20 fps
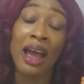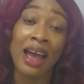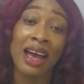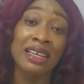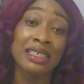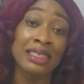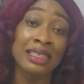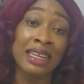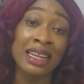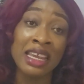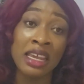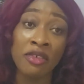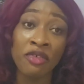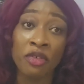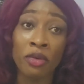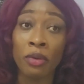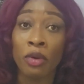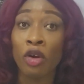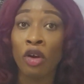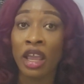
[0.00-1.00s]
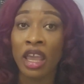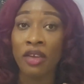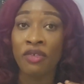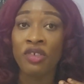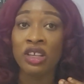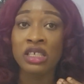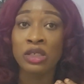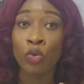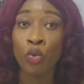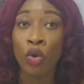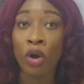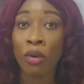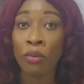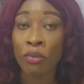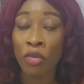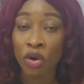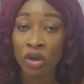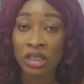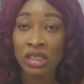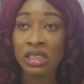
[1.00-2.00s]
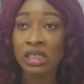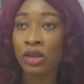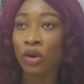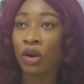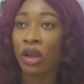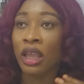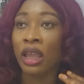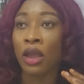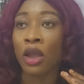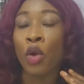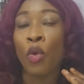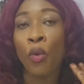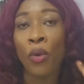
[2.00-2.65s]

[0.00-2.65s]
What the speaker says: Okay, if it's 1 month, okay,